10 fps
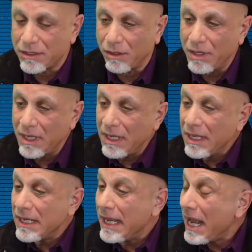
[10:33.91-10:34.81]
So
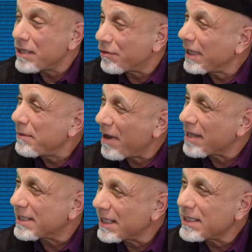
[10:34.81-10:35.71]
yeah, it's really
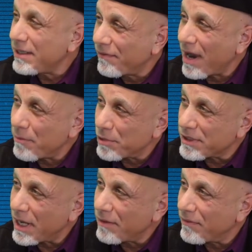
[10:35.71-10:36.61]
around
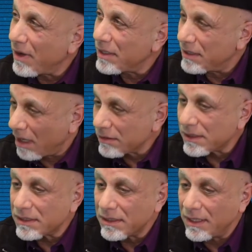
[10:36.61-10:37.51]
65% of
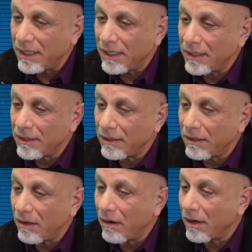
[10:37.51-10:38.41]
adults
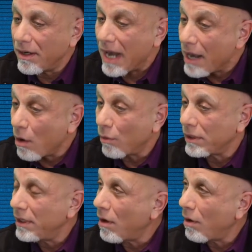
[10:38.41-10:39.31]
are not
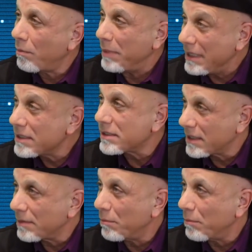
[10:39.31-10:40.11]
only obese,